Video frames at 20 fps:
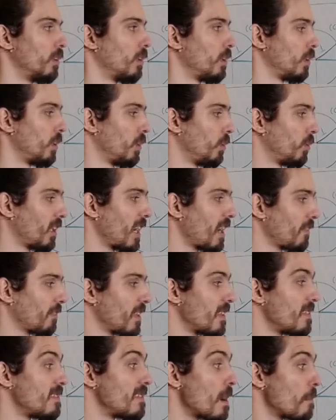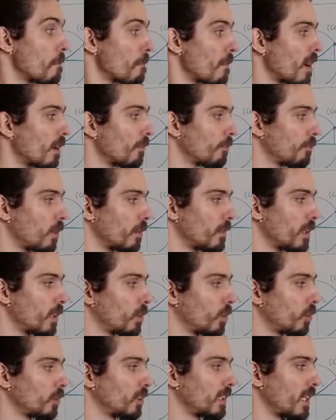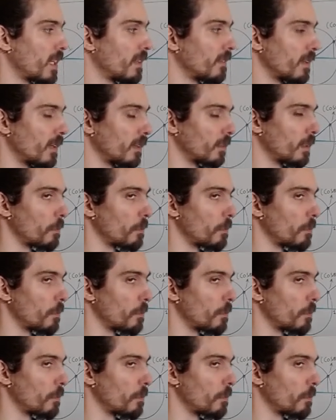You get the number for the cosine theta.